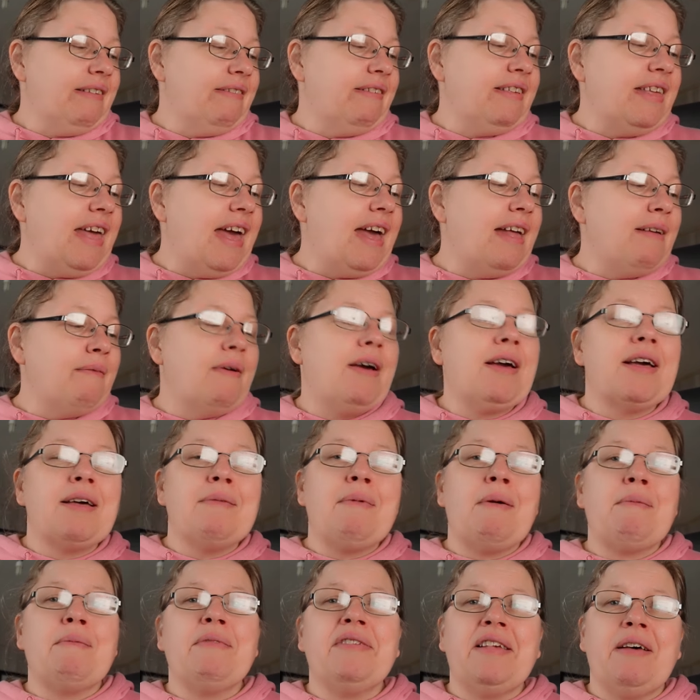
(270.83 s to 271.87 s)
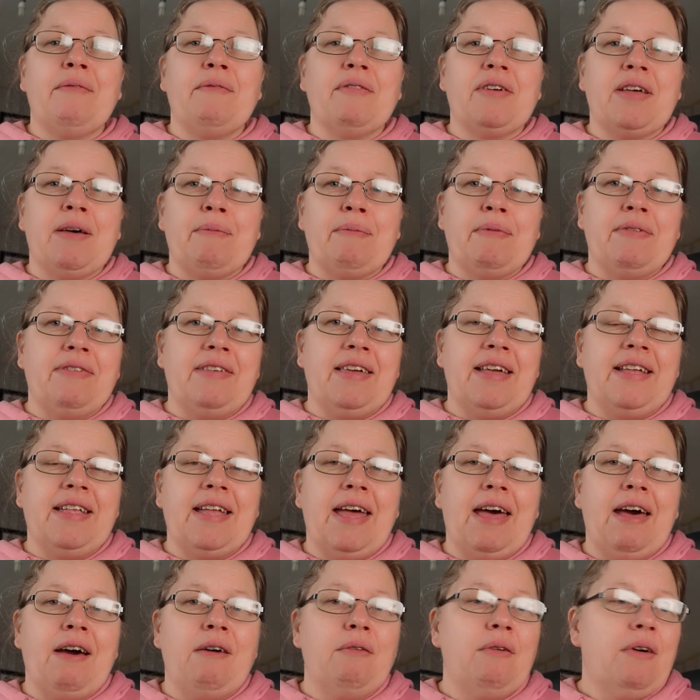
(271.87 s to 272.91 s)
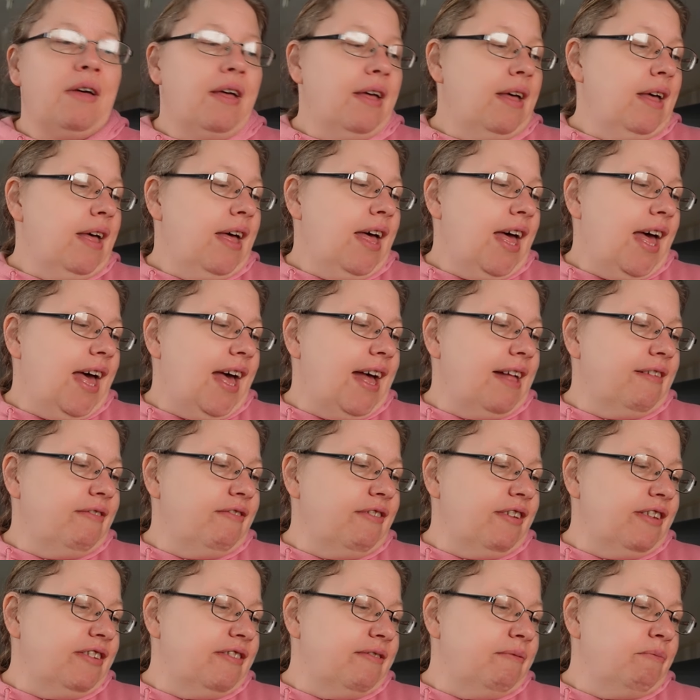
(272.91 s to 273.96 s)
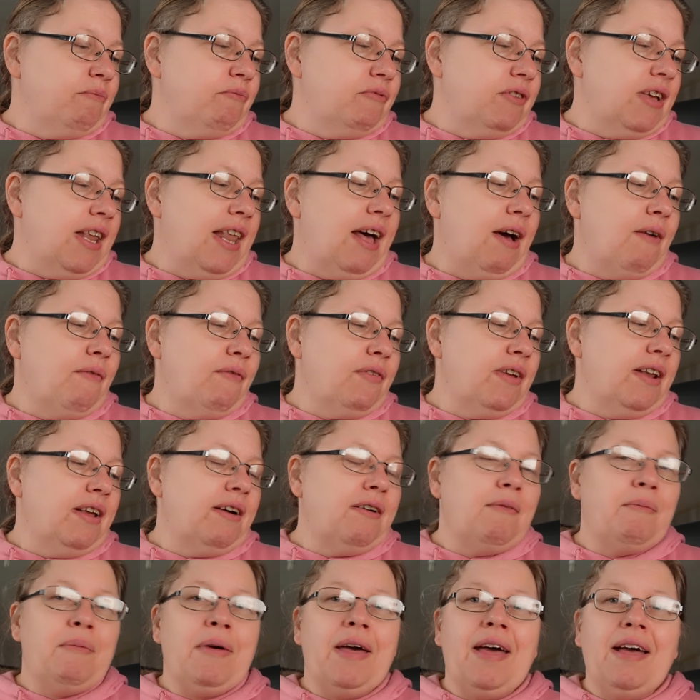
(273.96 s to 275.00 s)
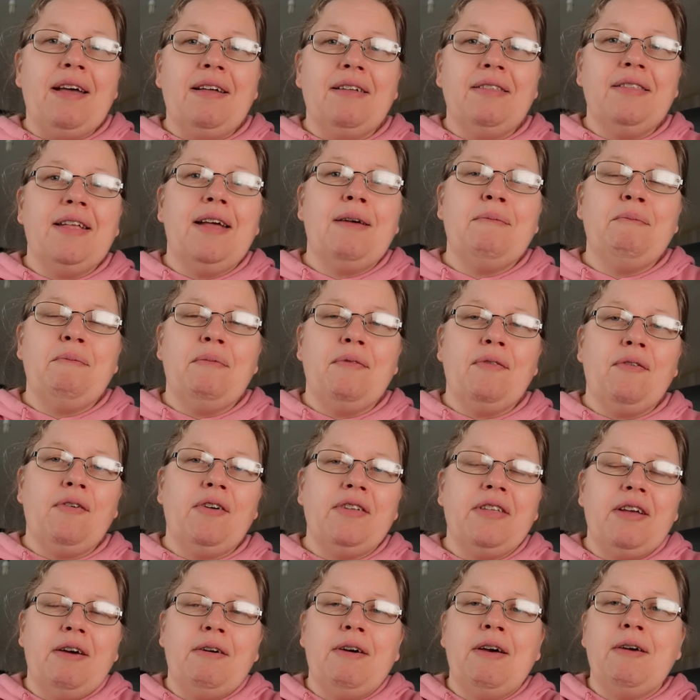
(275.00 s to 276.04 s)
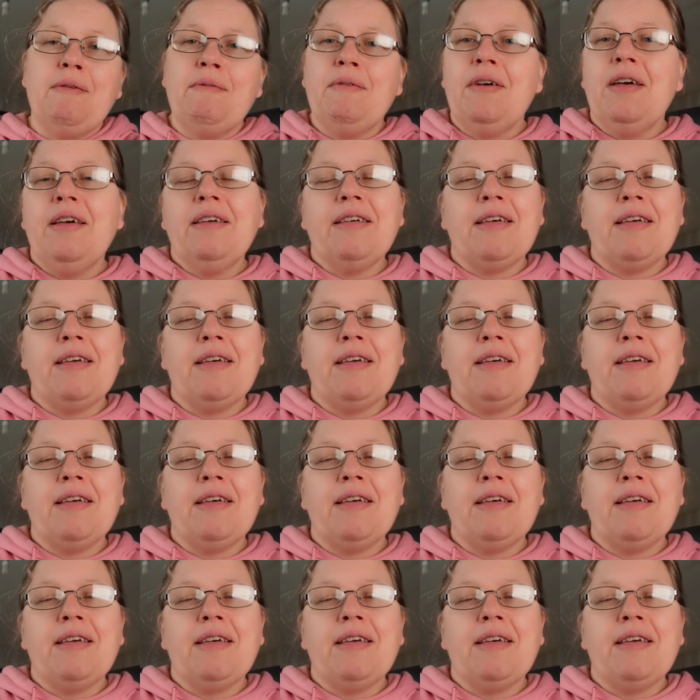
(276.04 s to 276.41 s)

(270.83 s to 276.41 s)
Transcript: So yeah, anyway, I'll go make myself a cup of tea now and just chill out for a little bit, and then before I know it,